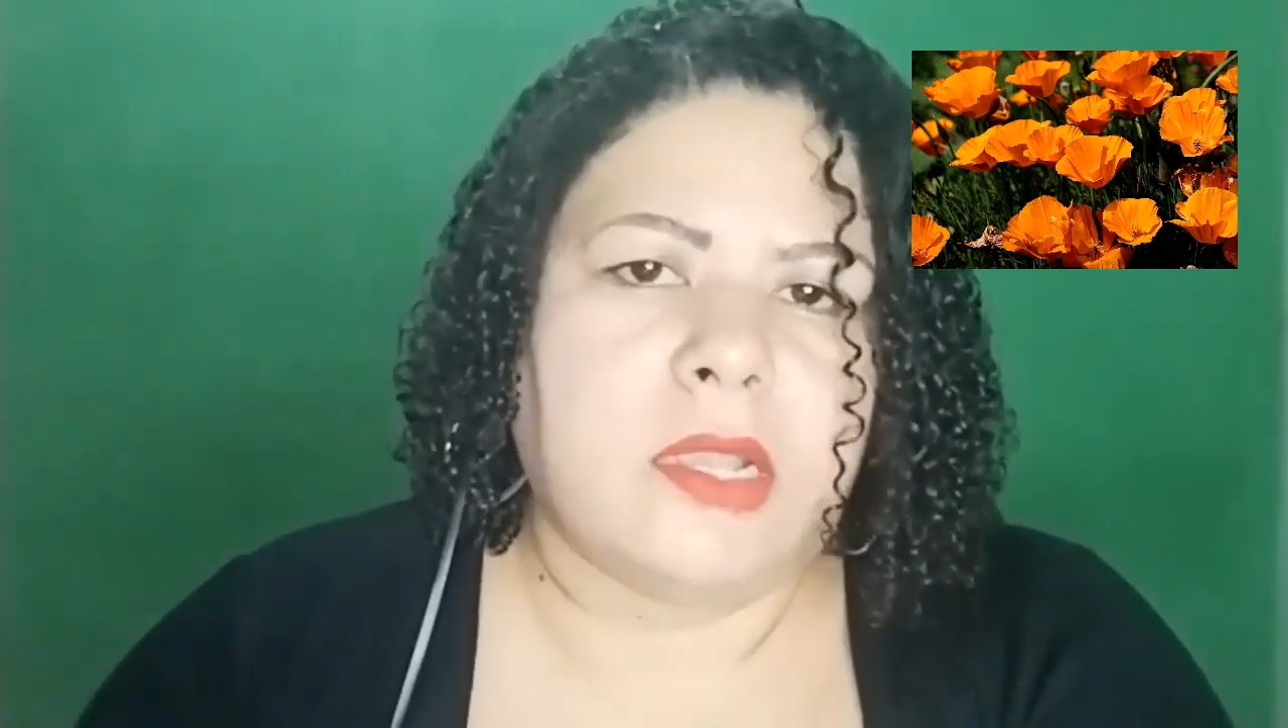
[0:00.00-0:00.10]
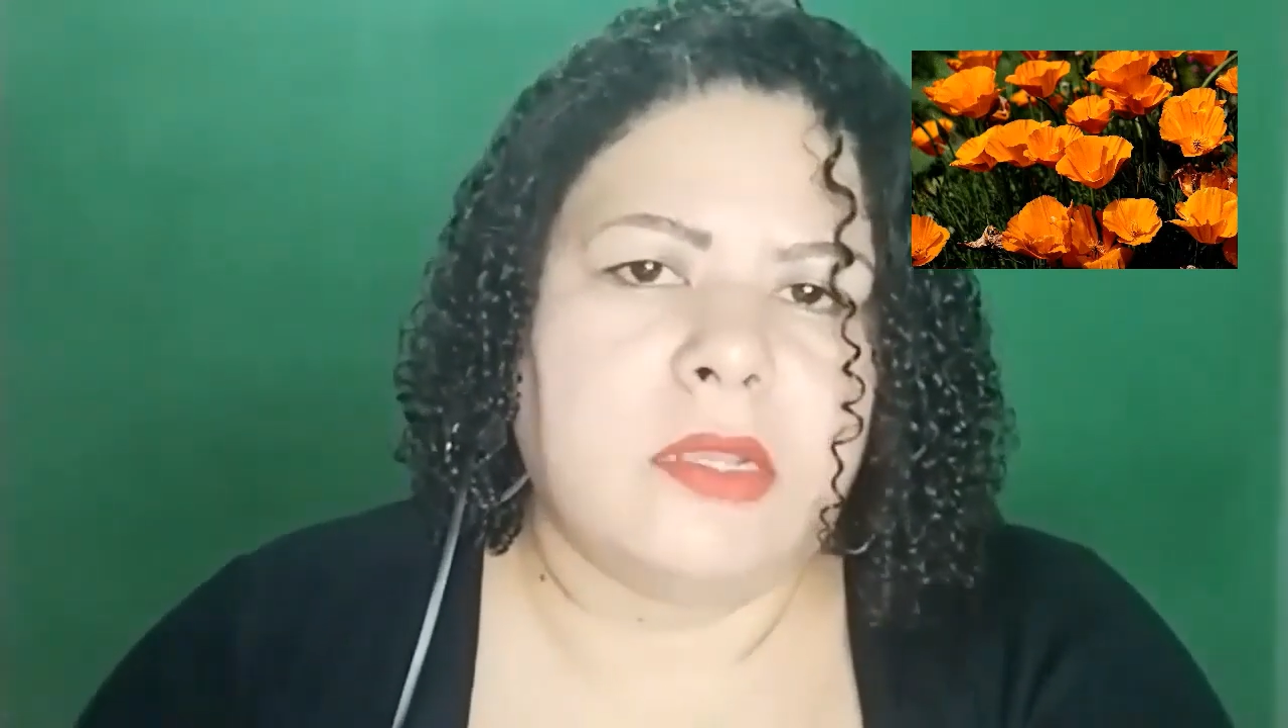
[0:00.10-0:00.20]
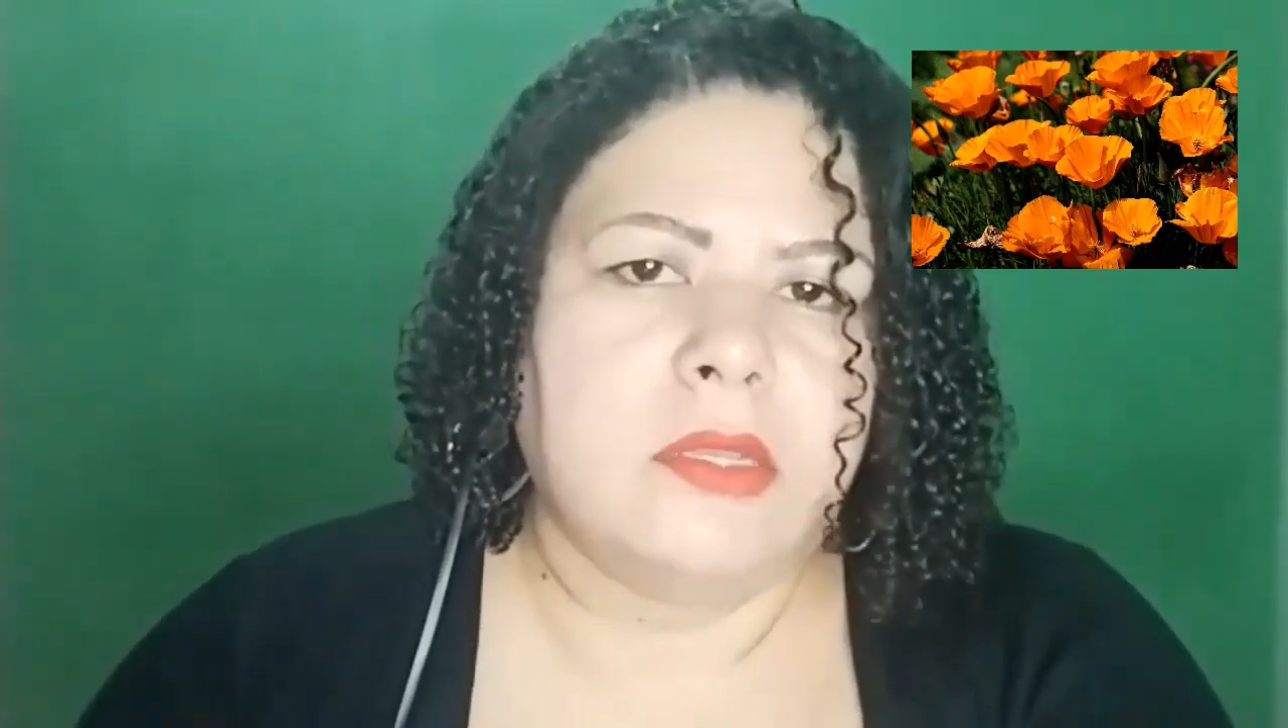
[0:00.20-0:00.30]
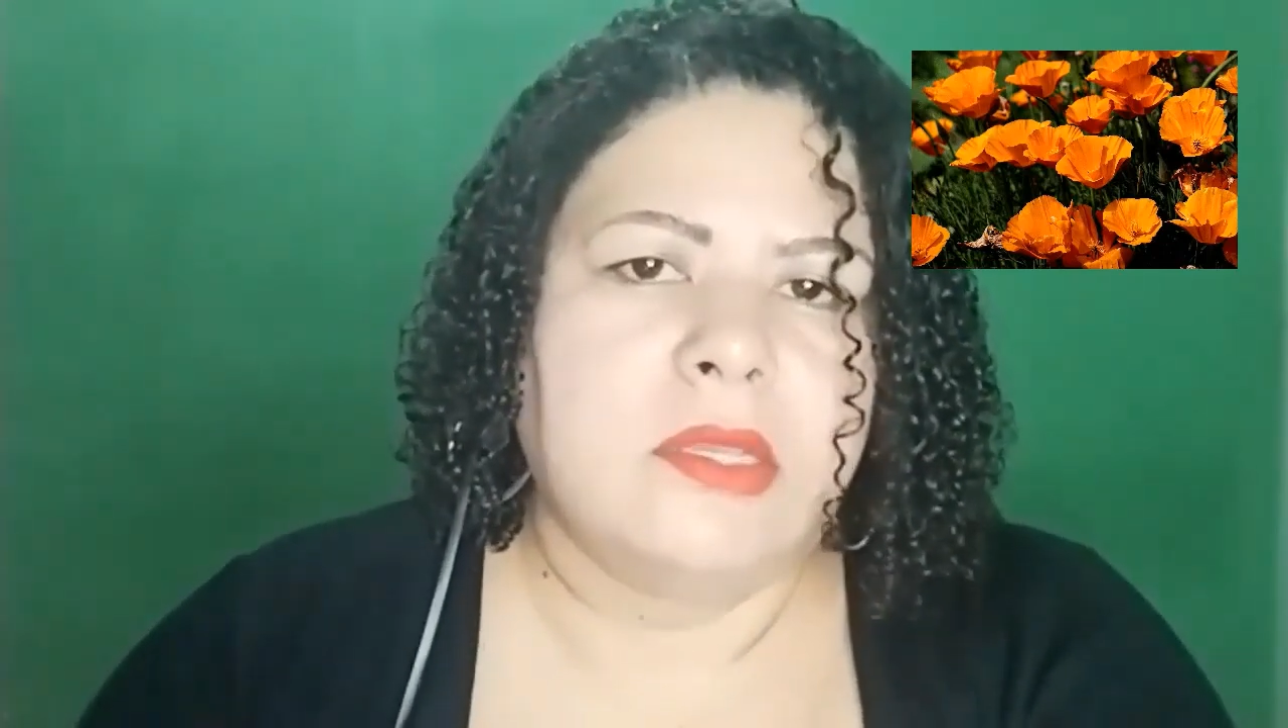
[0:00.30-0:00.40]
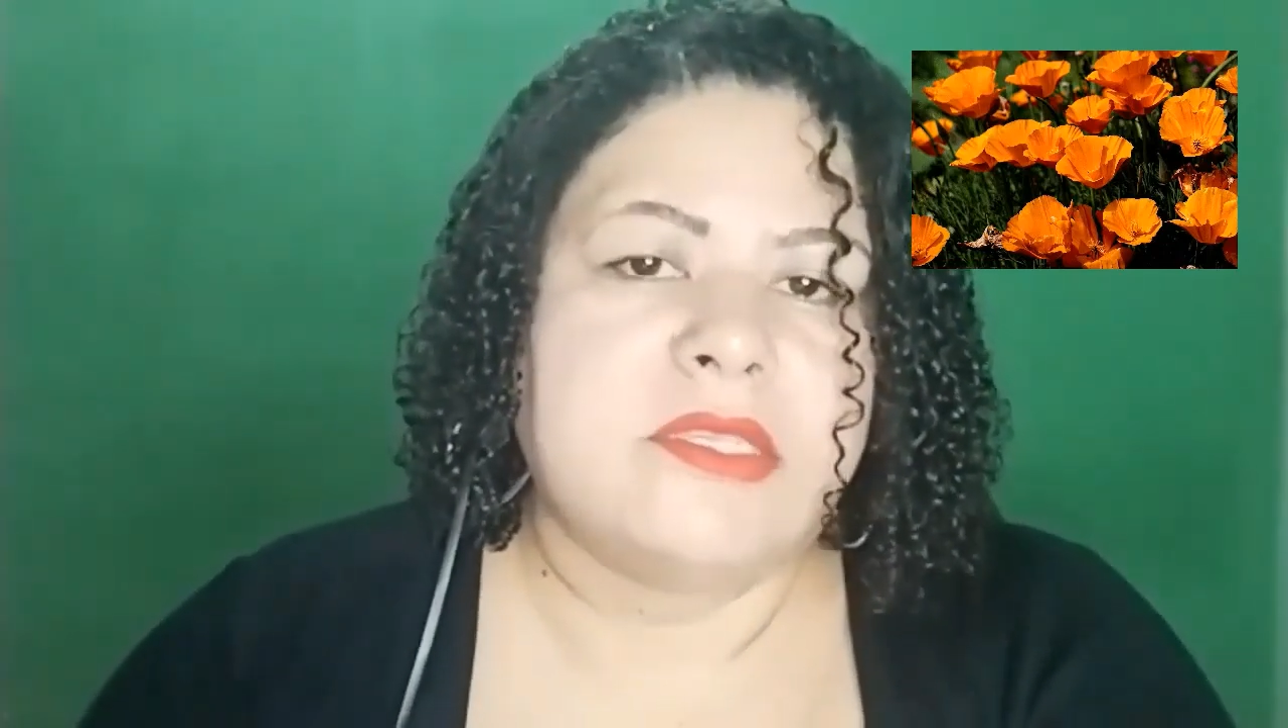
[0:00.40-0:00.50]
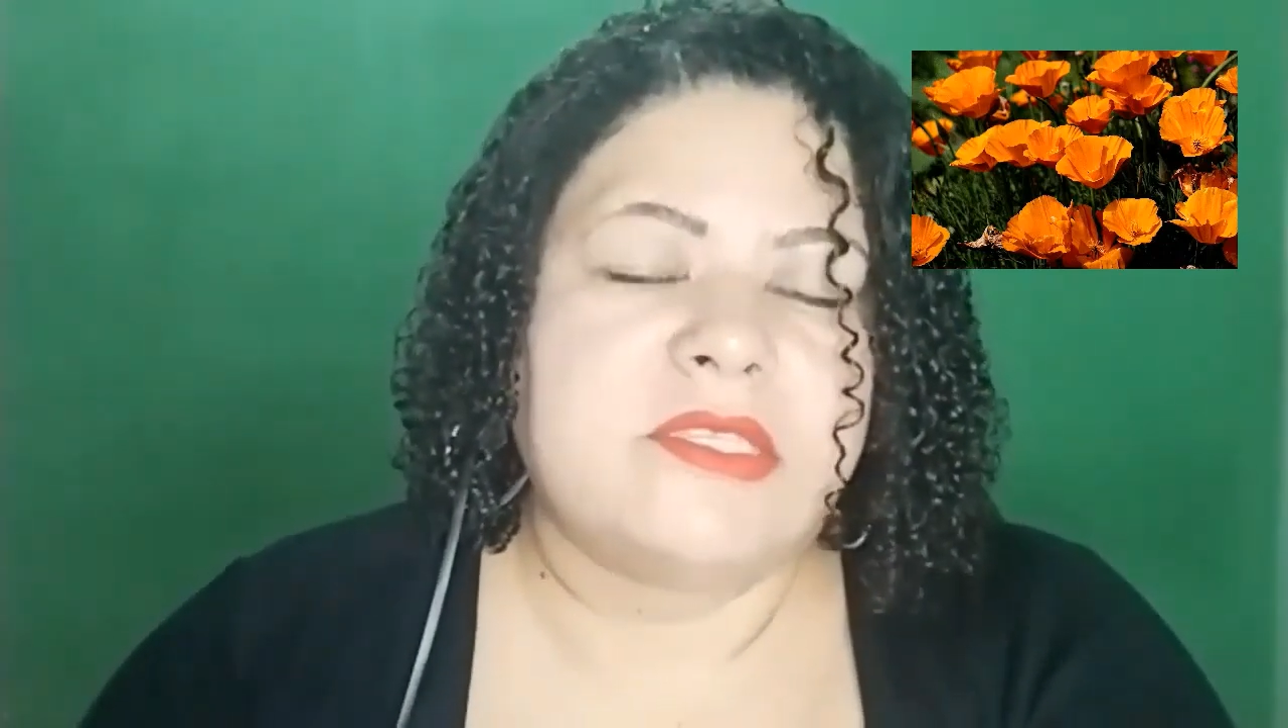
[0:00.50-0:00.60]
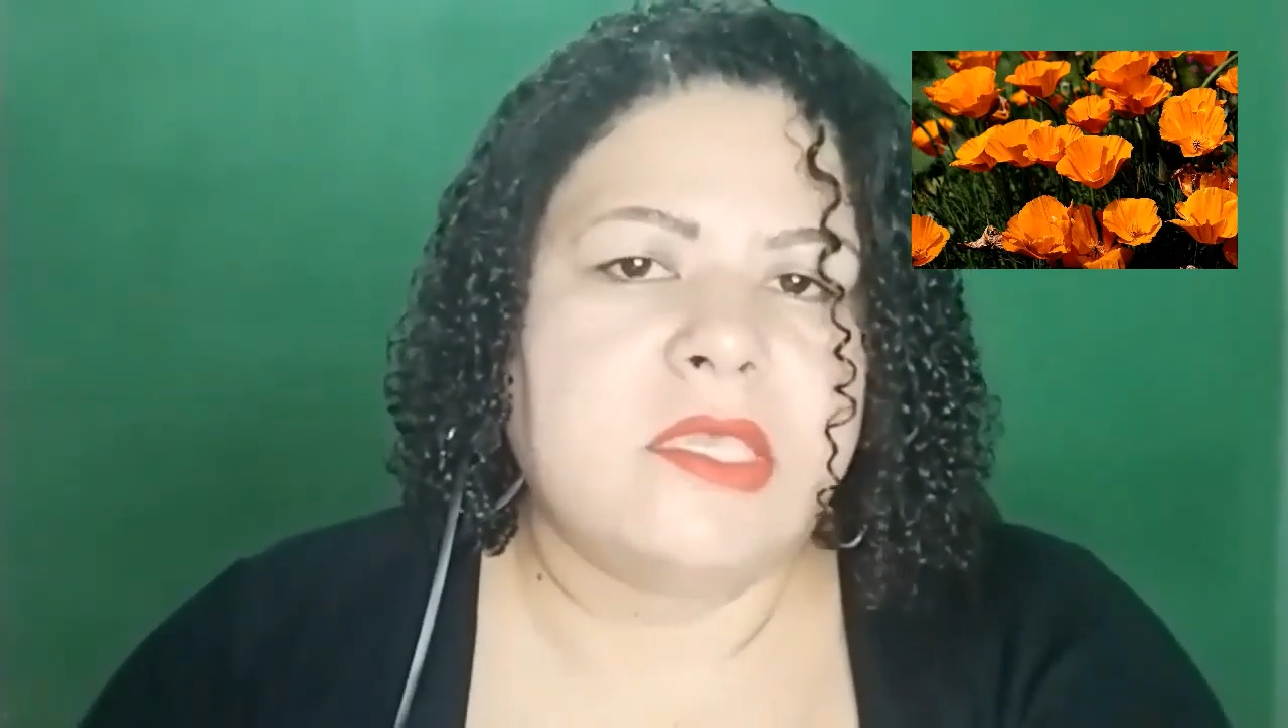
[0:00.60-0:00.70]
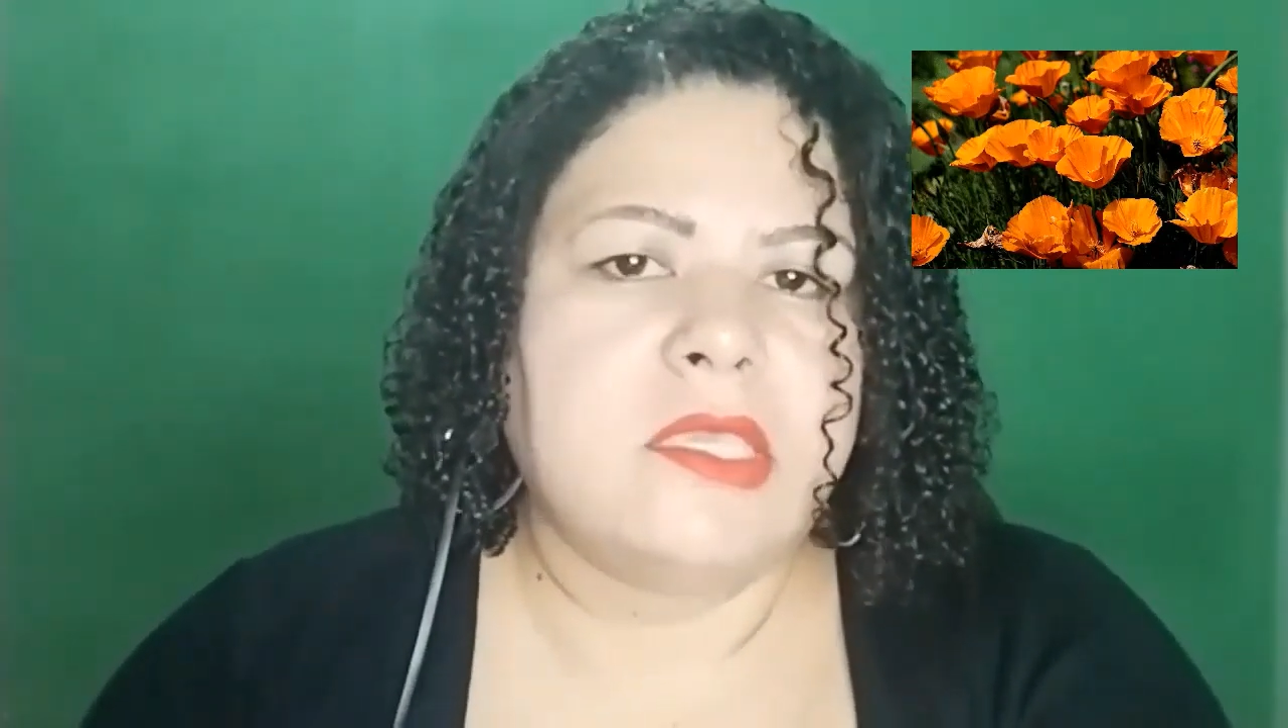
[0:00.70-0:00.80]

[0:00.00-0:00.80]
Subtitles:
and a few